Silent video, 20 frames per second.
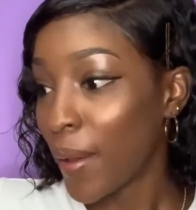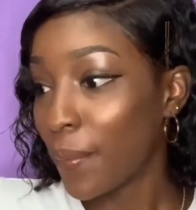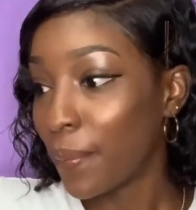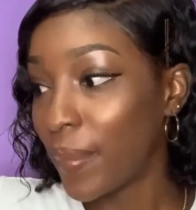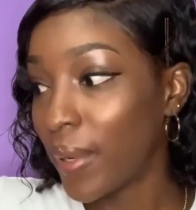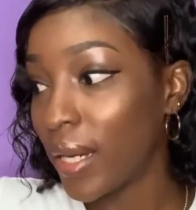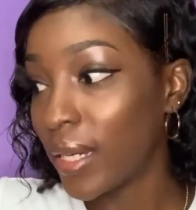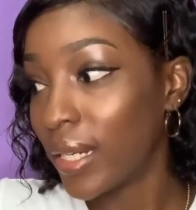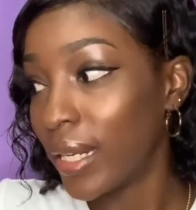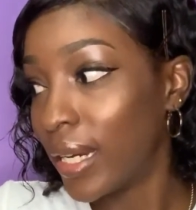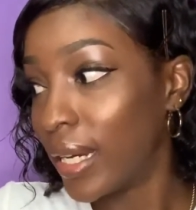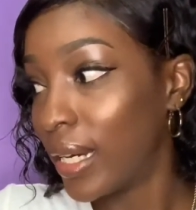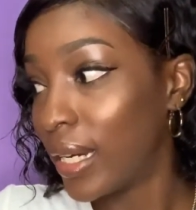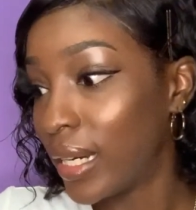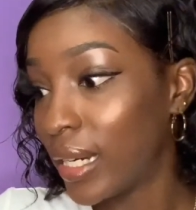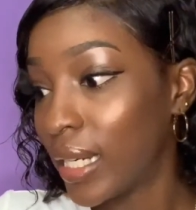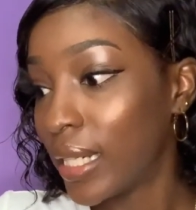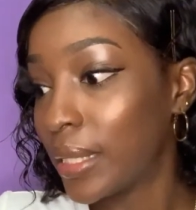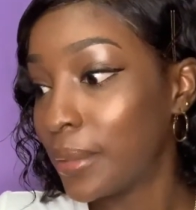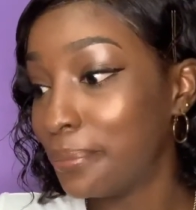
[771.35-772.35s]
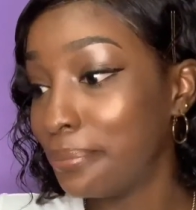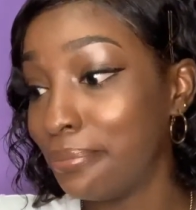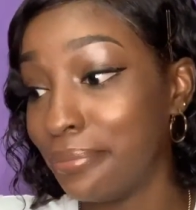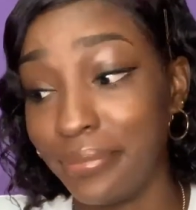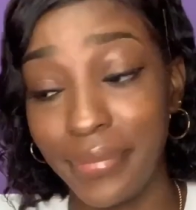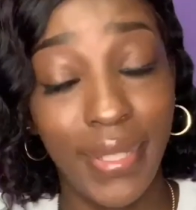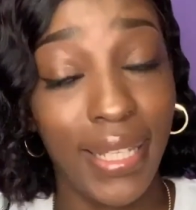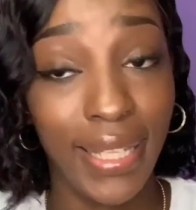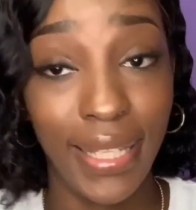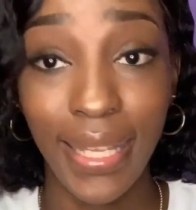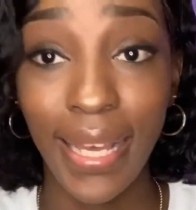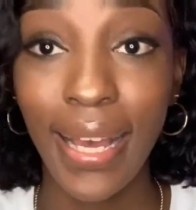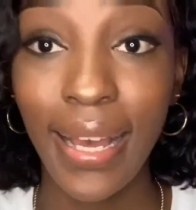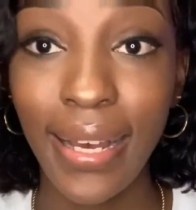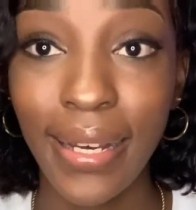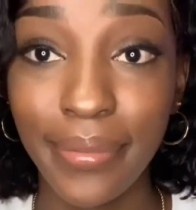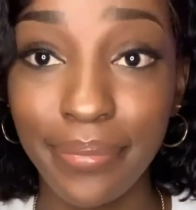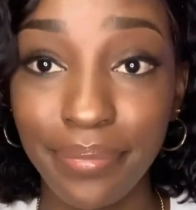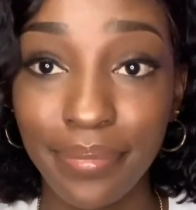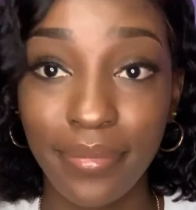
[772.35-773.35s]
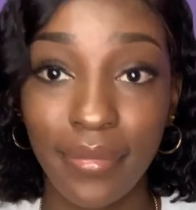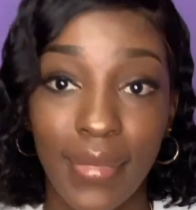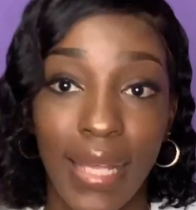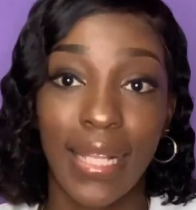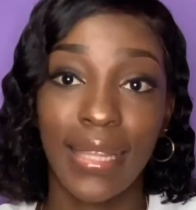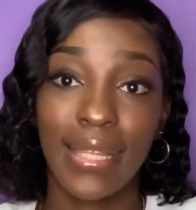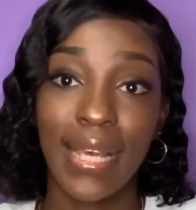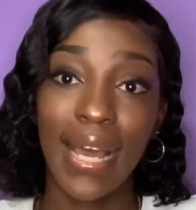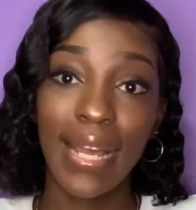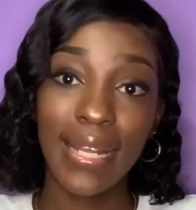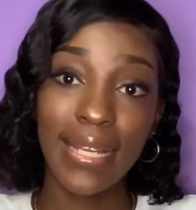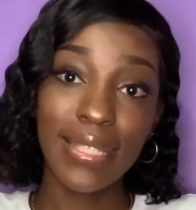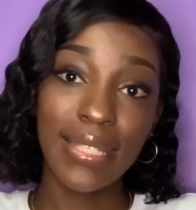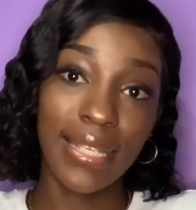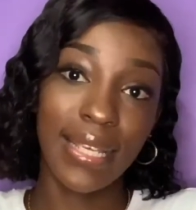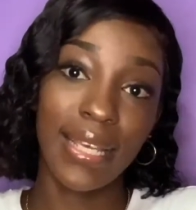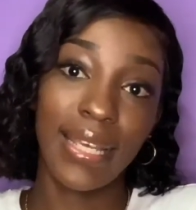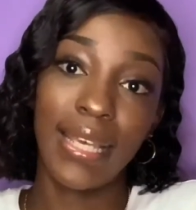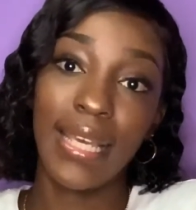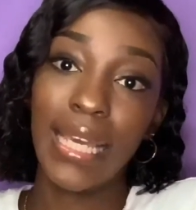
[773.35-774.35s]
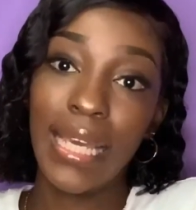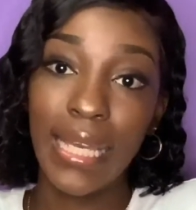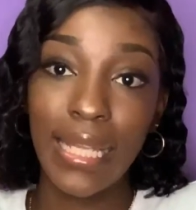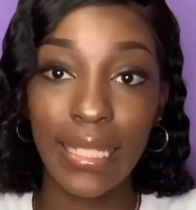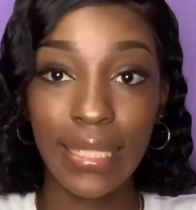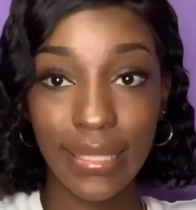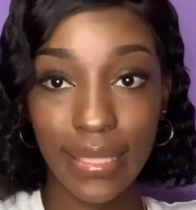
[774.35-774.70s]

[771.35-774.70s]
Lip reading: But yeah, that is it